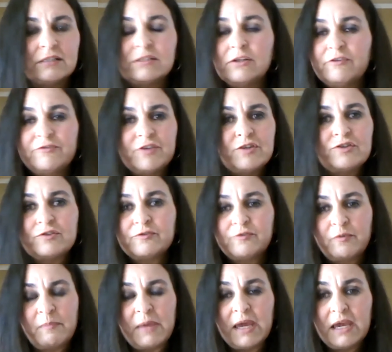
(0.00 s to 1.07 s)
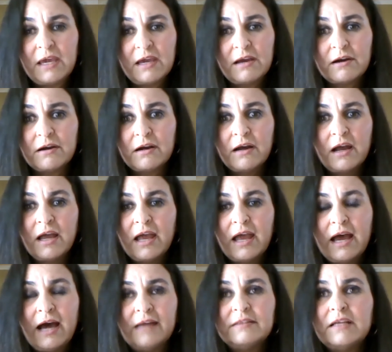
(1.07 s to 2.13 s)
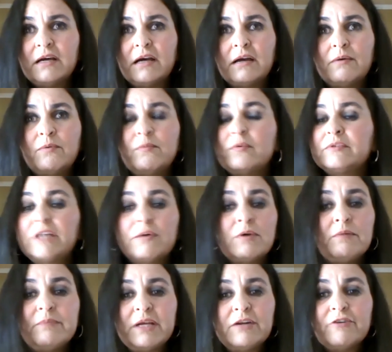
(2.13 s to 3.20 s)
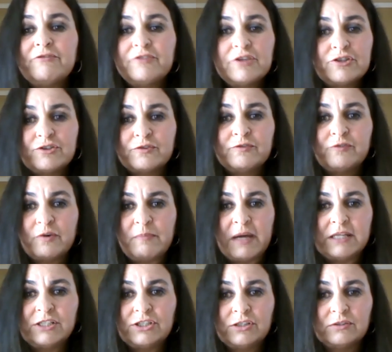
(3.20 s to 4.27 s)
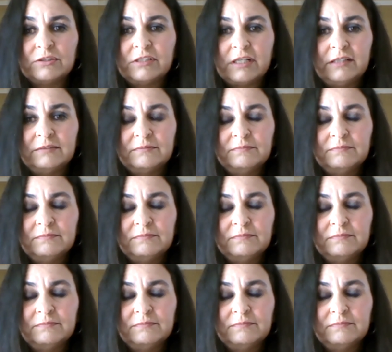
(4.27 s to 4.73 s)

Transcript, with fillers: no future for me here, and there, there will be no future for my children.